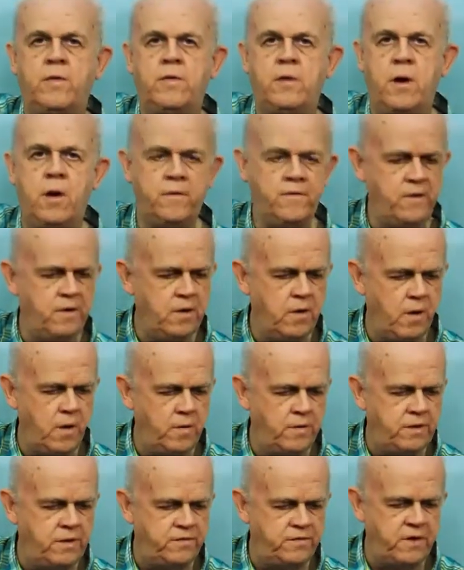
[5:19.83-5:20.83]
third finger
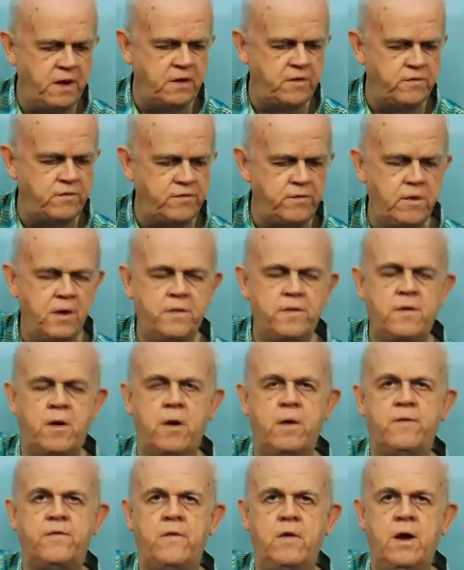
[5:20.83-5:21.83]
on the second string,
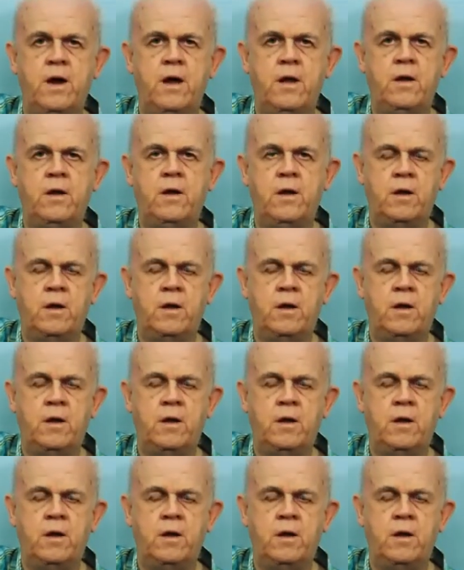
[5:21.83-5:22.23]
third fret.